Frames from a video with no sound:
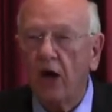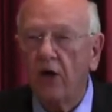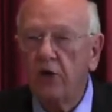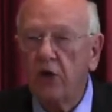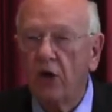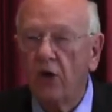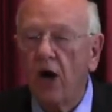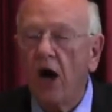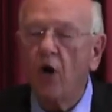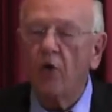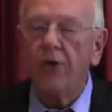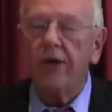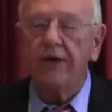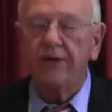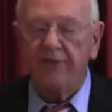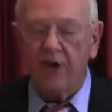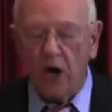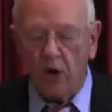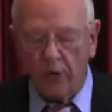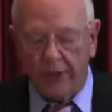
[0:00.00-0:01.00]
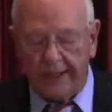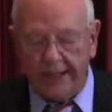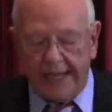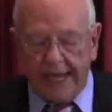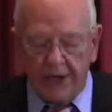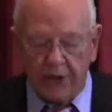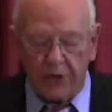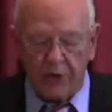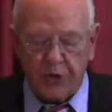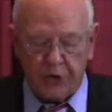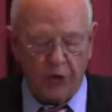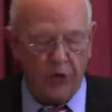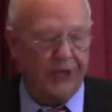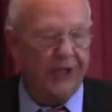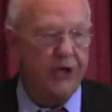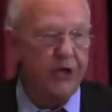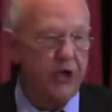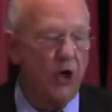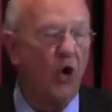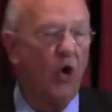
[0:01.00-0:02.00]
you already you've already entered
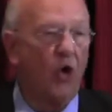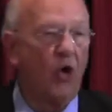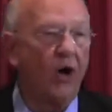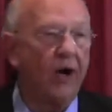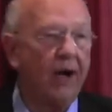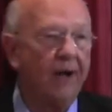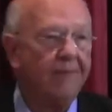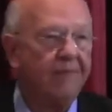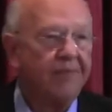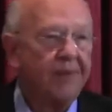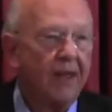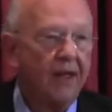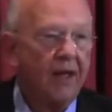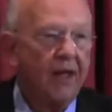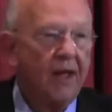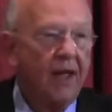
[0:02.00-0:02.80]
through the door,